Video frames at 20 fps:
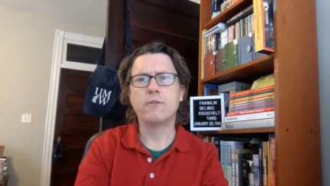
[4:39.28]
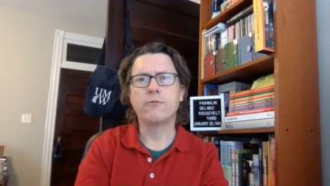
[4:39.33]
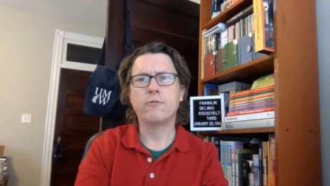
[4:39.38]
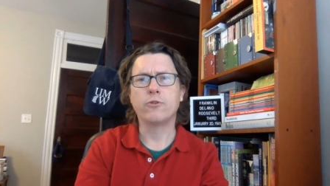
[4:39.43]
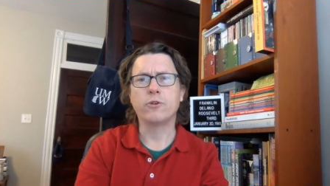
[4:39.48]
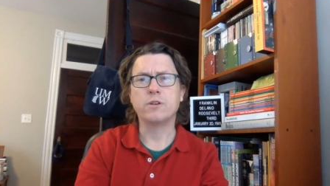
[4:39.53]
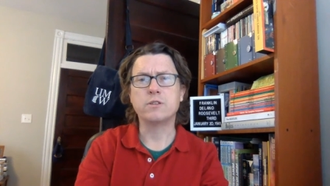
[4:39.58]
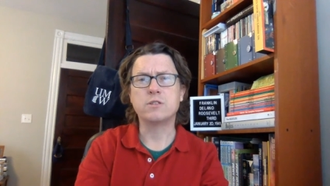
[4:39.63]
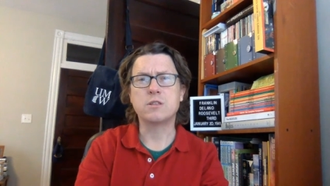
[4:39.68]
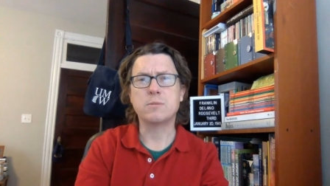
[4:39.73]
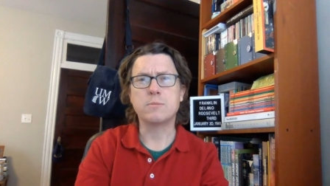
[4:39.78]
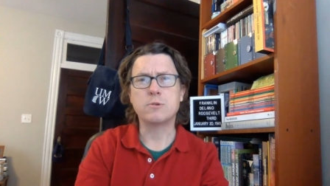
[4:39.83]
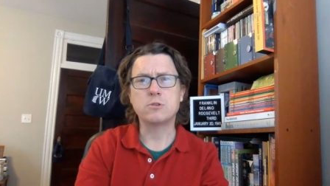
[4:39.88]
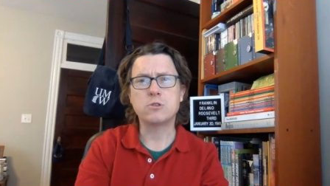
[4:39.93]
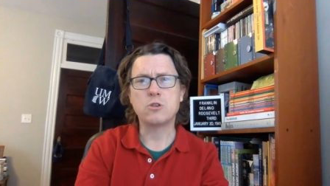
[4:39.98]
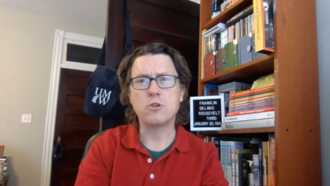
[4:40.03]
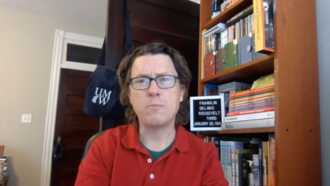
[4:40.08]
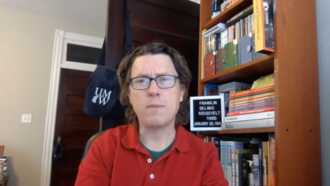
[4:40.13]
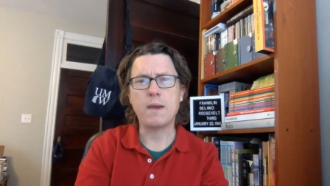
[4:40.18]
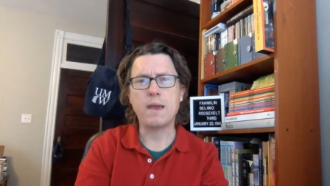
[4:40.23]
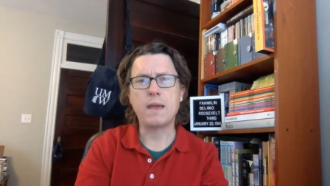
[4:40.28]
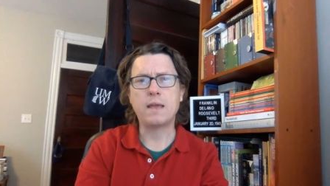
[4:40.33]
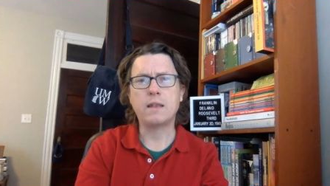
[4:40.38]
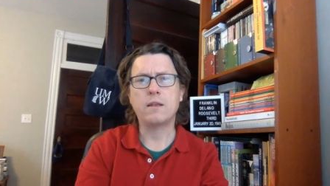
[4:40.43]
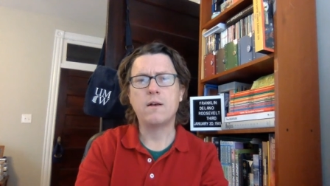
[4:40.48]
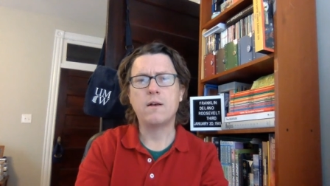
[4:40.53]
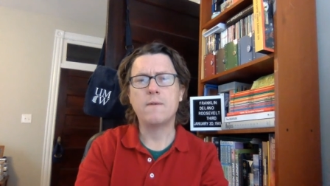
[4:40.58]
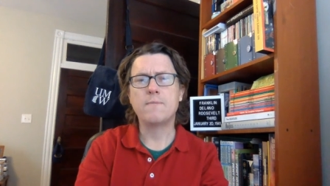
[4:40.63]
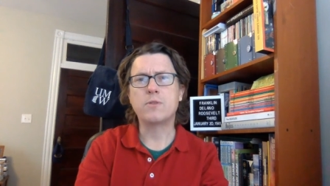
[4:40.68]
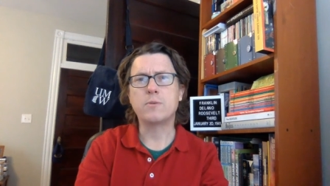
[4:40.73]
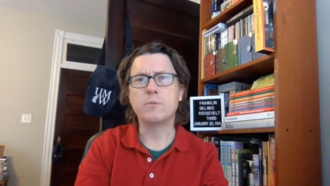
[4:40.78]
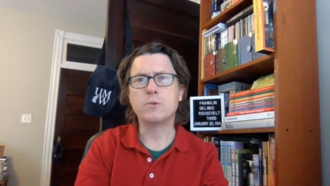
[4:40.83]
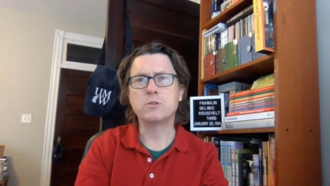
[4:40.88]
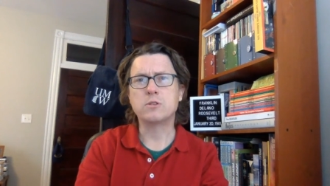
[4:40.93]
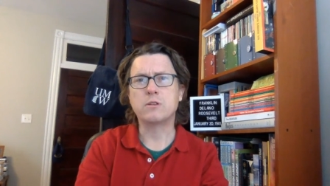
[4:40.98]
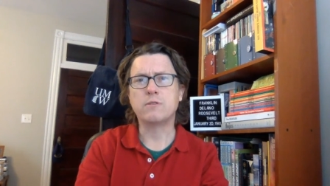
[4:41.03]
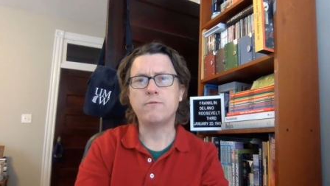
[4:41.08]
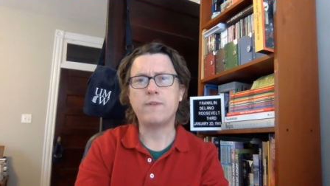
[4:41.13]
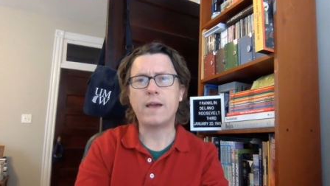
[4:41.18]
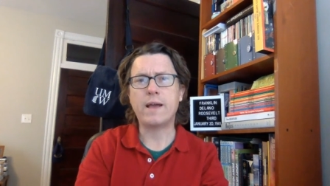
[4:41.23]
for it is the most humane, the
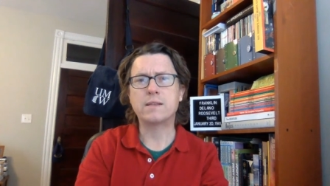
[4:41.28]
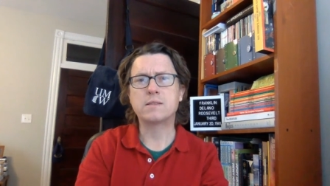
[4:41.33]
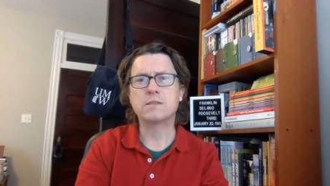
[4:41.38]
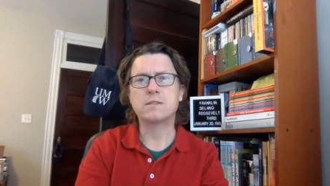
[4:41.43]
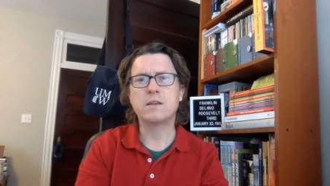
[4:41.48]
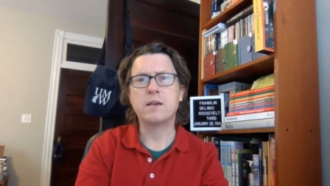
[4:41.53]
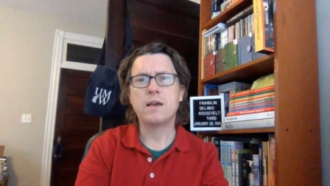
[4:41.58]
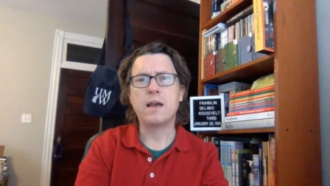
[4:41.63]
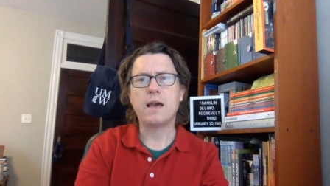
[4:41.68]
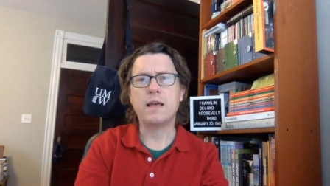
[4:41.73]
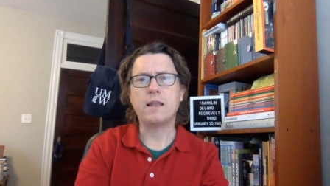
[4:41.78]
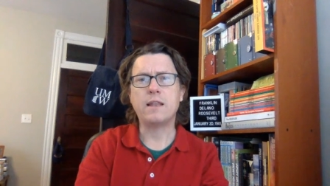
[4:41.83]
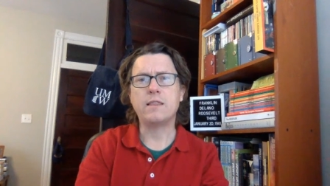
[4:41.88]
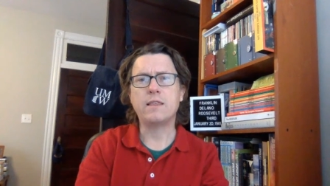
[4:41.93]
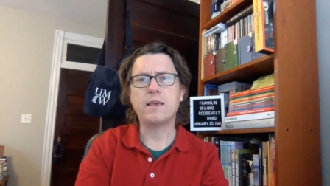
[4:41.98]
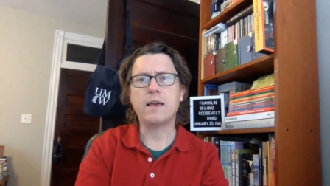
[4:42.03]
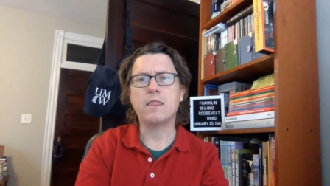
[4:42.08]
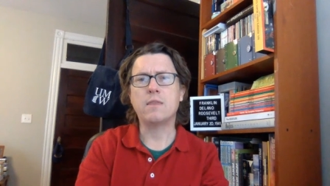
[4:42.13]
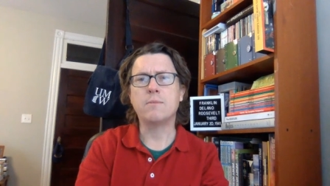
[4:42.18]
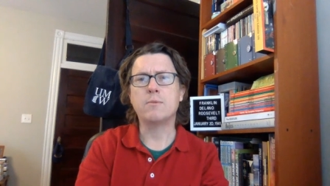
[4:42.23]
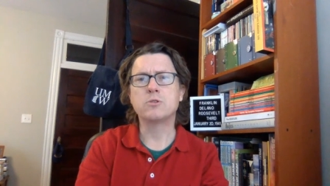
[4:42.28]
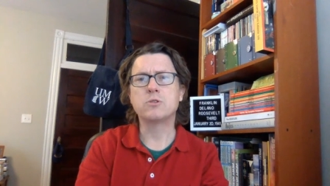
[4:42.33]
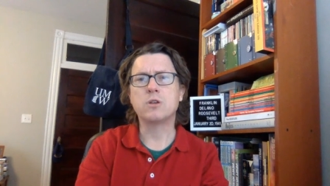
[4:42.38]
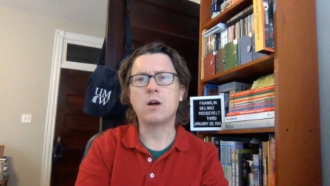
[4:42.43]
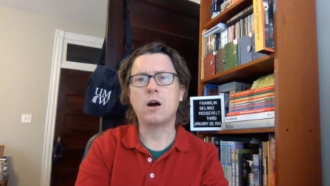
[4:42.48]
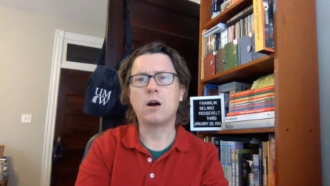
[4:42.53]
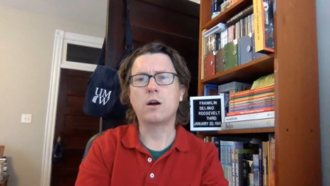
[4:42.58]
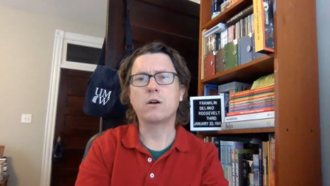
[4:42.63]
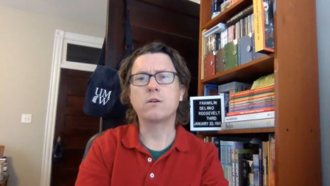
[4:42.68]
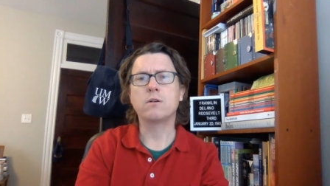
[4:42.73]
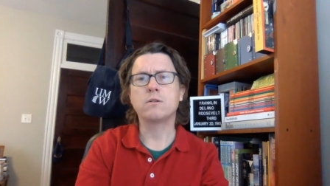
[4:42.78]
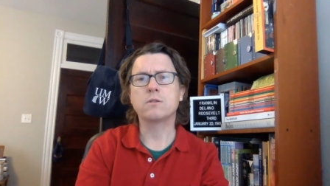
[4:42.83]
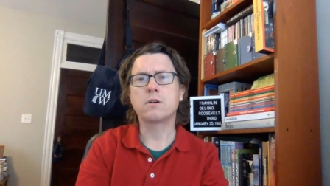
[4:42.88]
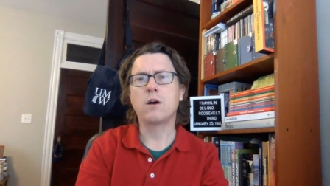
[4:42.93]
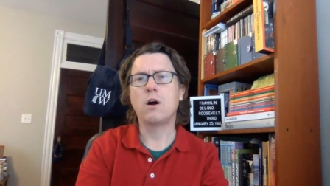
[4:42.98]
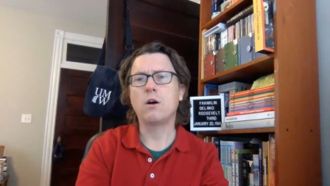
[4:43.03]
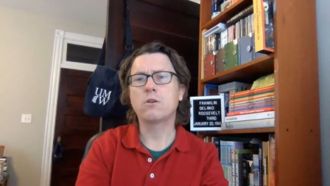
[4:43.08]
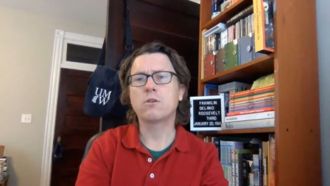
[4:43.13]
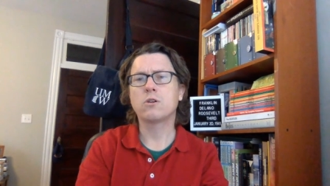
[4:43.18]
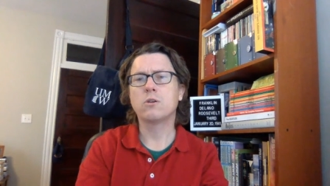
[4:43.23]
most advanced, and in the end the most
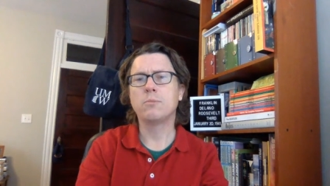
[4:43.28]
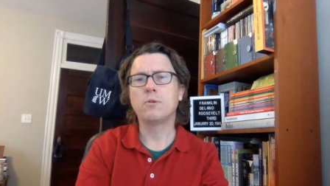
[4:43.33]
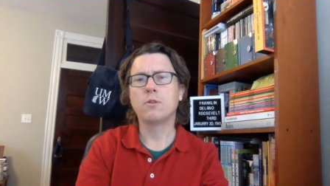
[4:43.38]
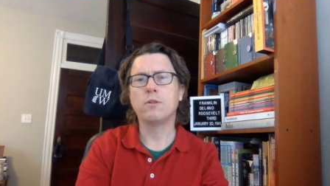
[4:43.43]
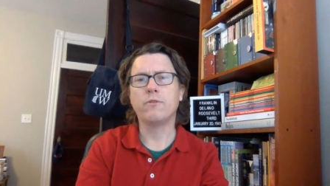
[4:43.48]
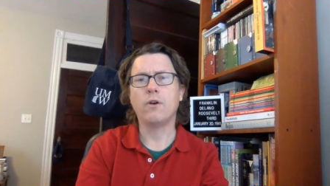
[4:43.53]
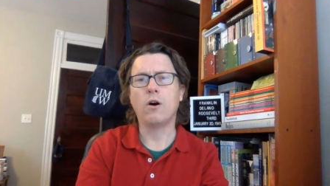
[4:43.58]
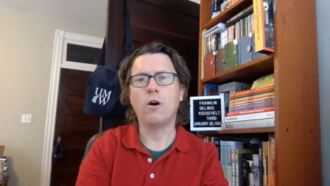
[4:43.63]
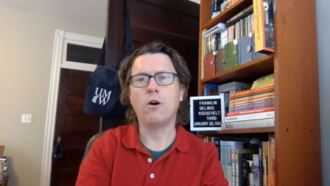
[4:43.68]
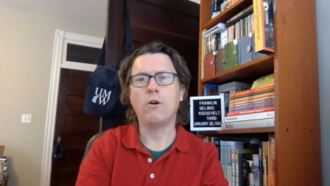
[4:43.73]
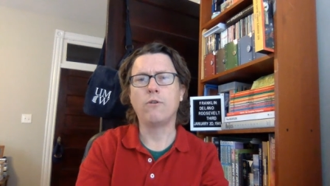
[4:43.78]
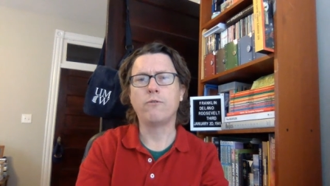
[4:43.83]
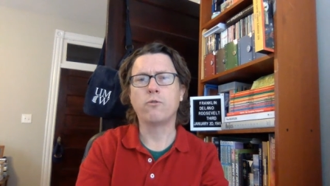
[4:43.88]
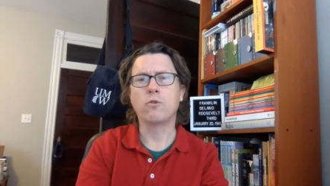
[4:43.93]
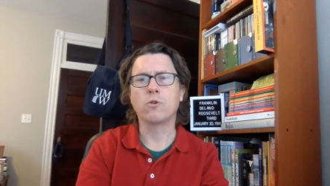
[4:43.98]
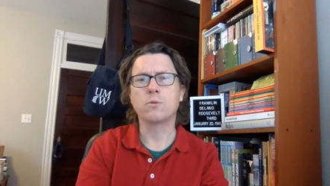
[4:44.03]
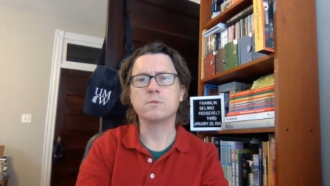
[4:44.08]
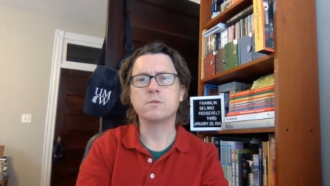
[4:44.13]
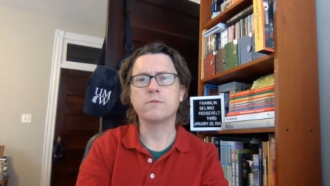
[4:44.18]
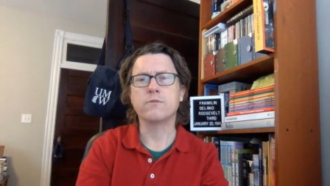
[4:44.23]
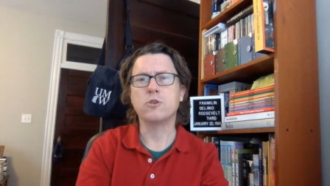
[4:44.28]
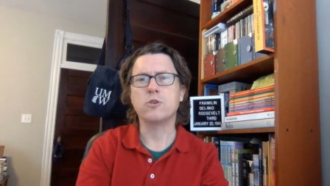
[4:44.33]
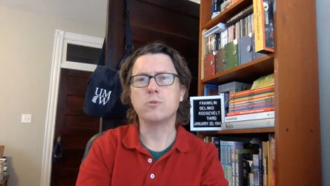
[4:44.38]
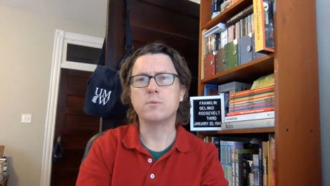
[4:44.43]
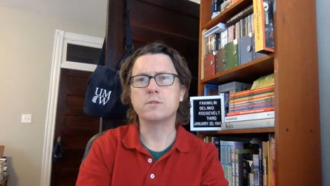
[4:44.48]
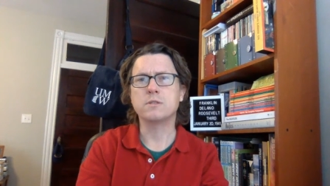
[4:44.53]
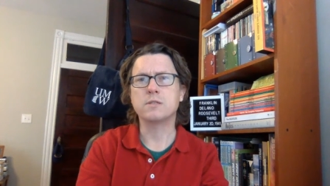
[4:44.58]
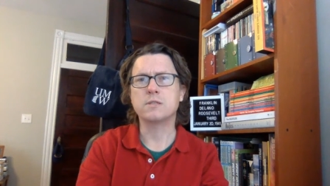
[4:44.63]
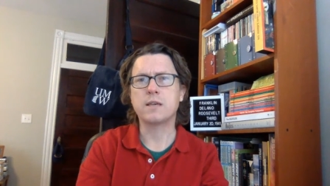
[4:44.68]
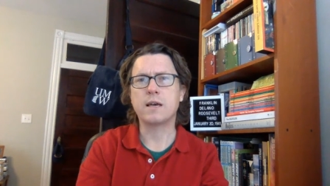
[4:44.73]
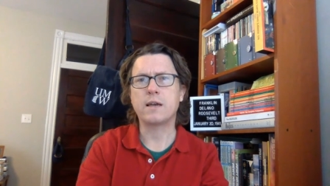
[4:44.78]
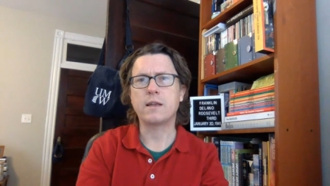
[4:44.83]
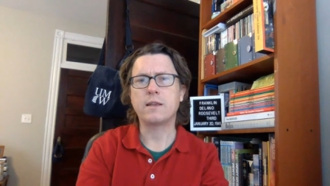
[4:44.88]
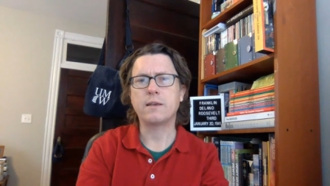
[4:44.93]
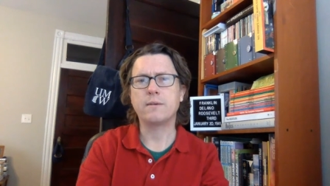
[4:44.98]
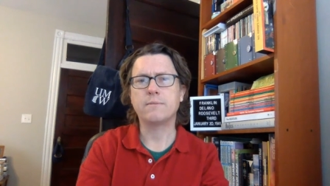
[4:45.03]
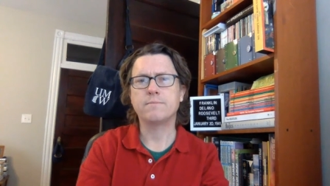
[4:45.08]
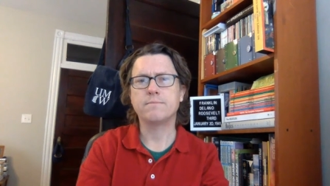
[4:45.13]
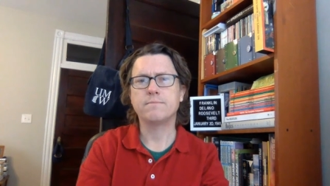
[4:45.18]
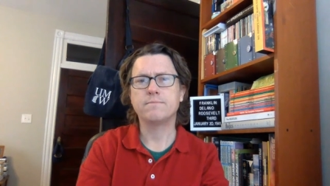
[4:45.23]
unconquerable of all forms of human society.